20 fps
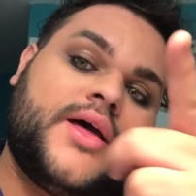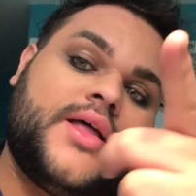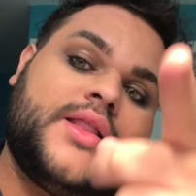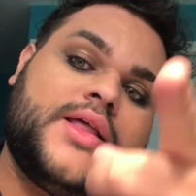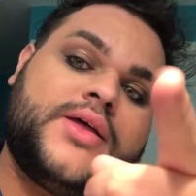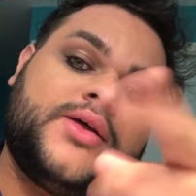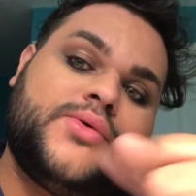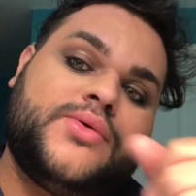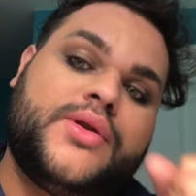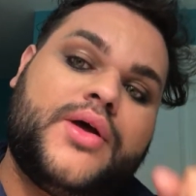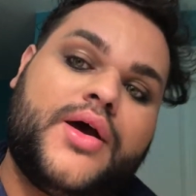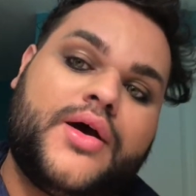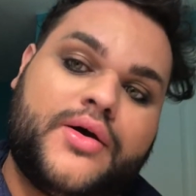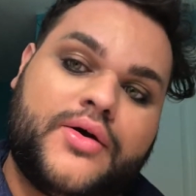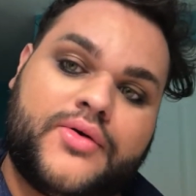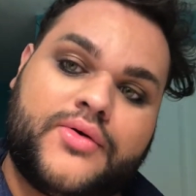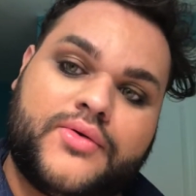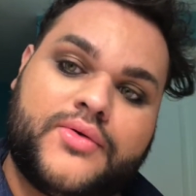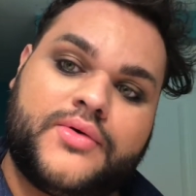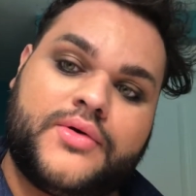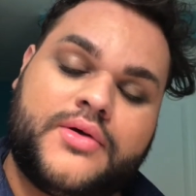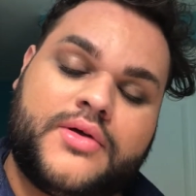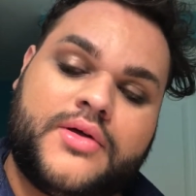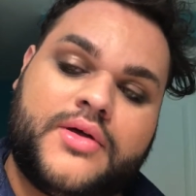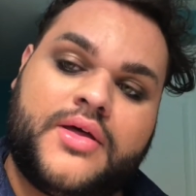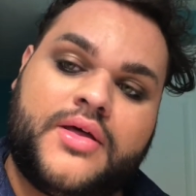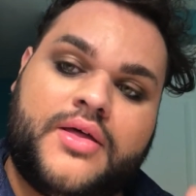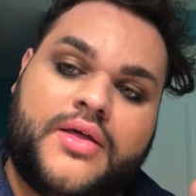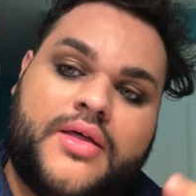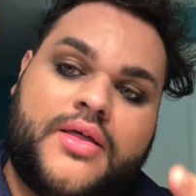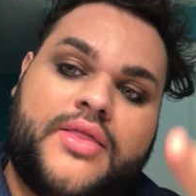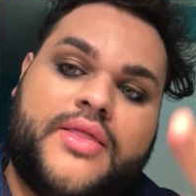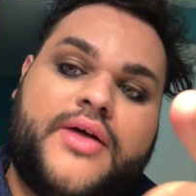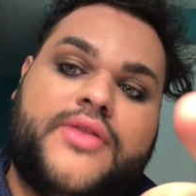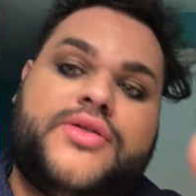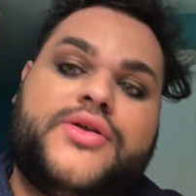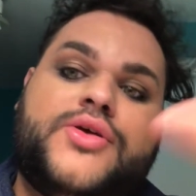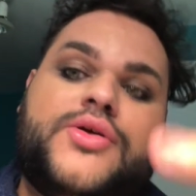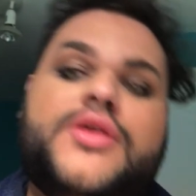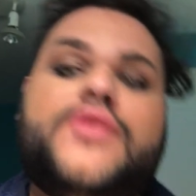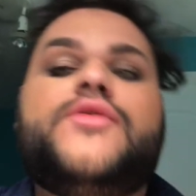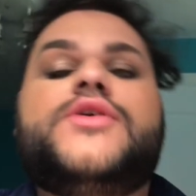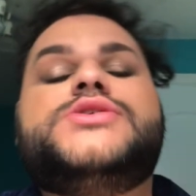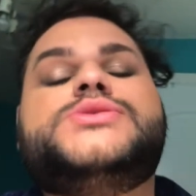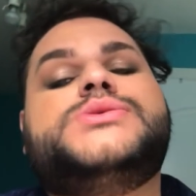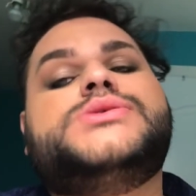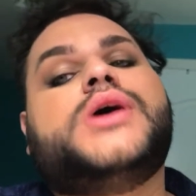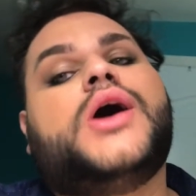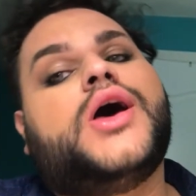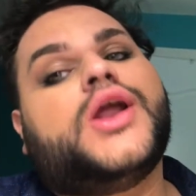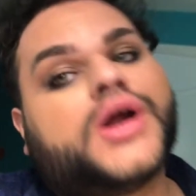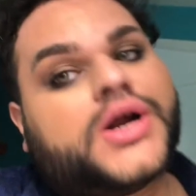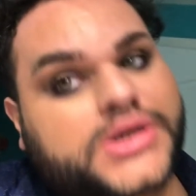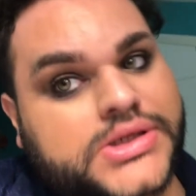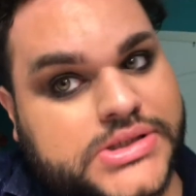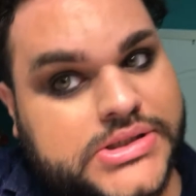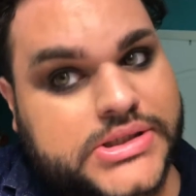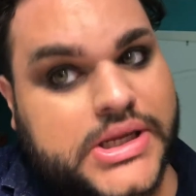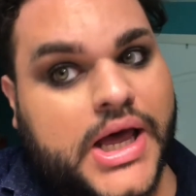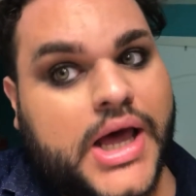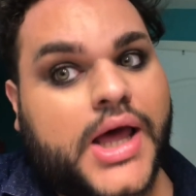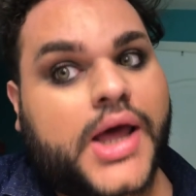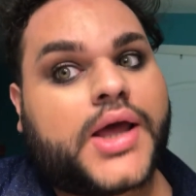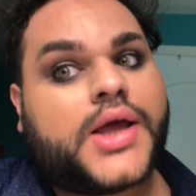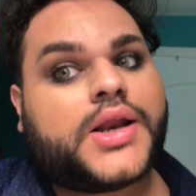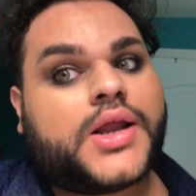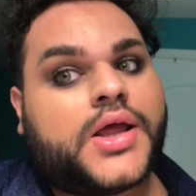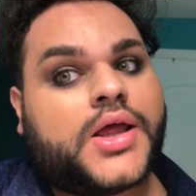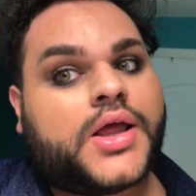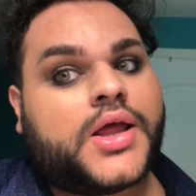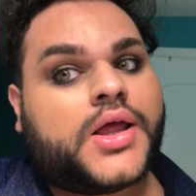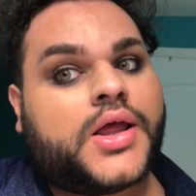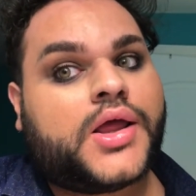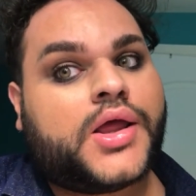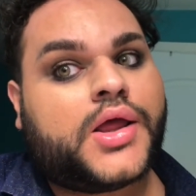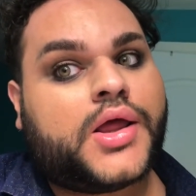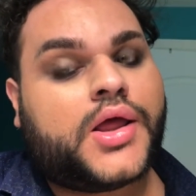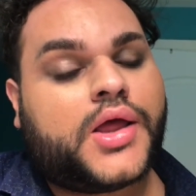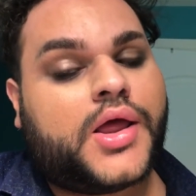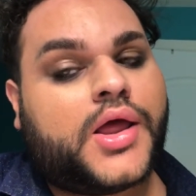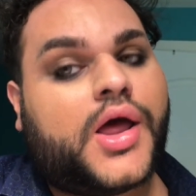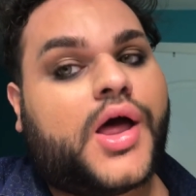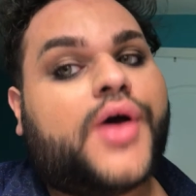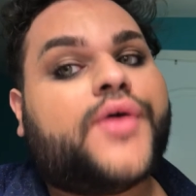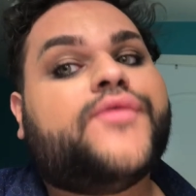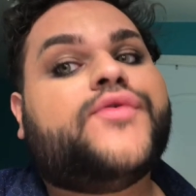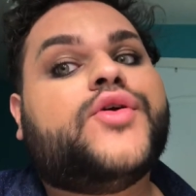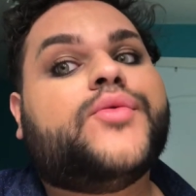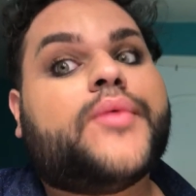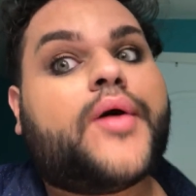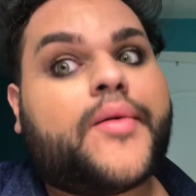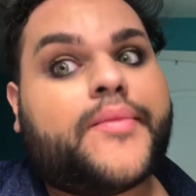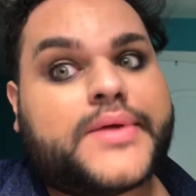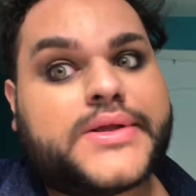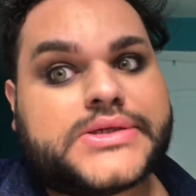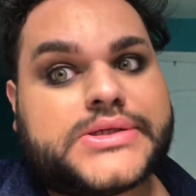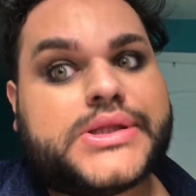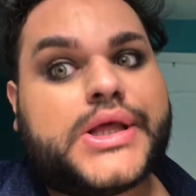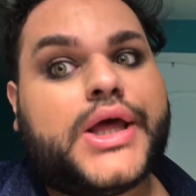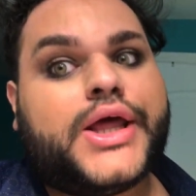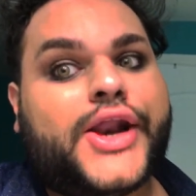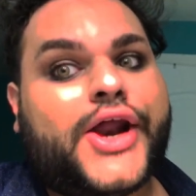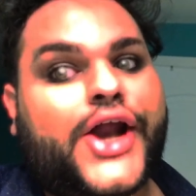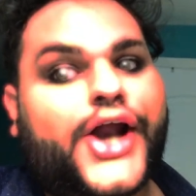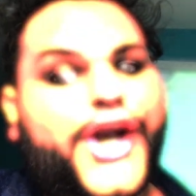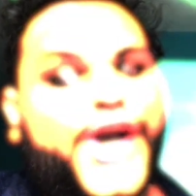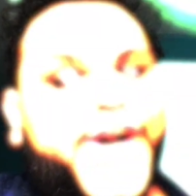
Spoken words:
I'll let you know that the universe was on our side a few moments later.